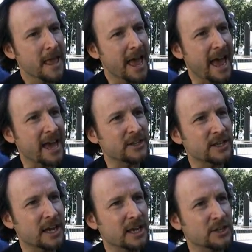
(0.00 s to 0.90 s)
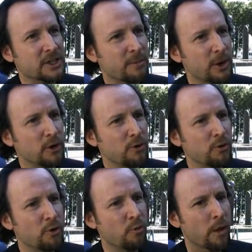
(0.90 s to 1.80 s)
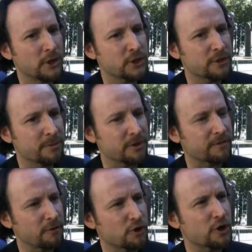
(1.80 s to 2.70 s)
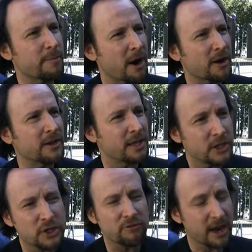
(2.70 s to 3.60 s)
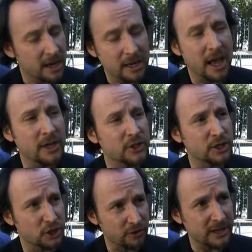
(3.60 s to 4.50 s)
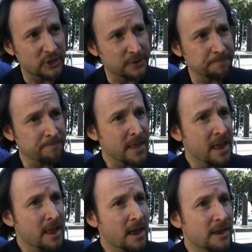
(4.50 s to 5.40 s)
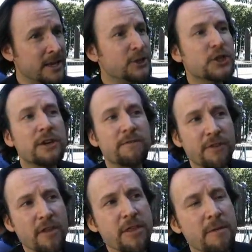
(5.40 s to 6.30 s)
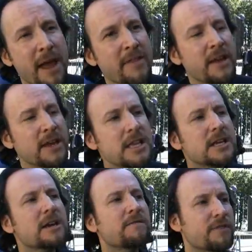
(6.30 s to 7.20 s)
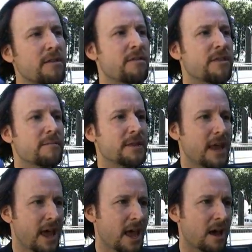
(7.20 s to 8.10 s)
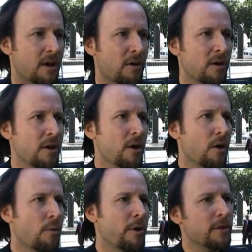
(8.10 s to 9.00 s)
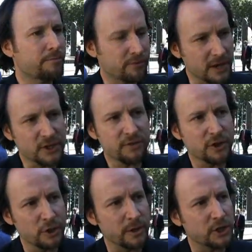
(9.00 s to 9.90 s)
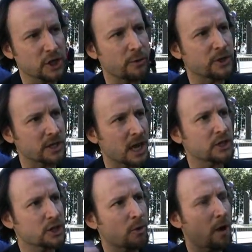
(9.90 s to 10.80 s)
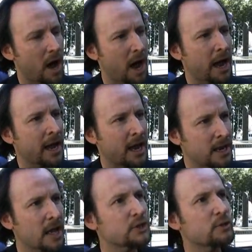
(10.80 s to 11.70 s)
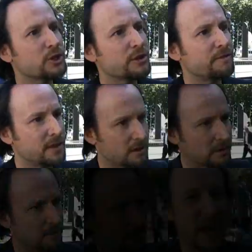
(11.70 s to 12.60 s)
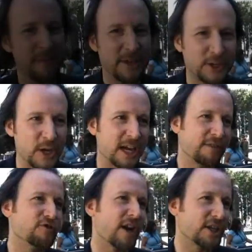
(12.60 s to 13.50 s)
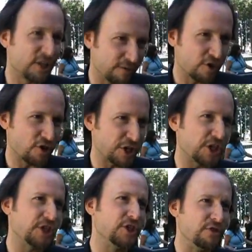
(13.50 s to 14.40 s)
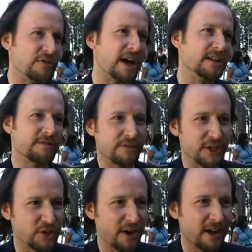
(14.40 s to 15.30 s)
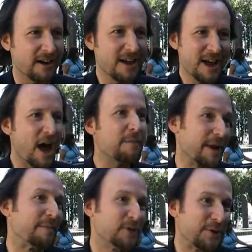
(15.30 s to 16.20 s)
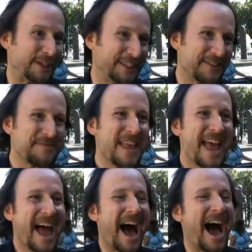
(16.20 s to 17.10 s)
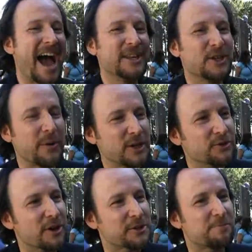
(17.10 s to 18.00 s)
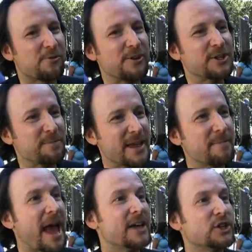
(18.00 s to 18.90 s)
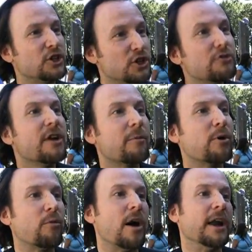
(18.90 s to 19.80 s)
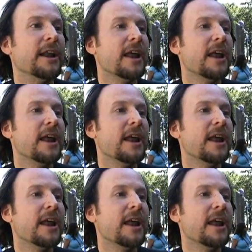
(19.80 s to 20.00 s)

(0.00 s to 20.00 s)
And someone who wants to build a future in America needs to recognize these threats, needs to confront them, and they need to confront them now when the price for doing so is not so high and not so severe. I'm the executive director of Christians United for Israel, but I'm Jewish. And so Israel's important to me as a Jew, number one,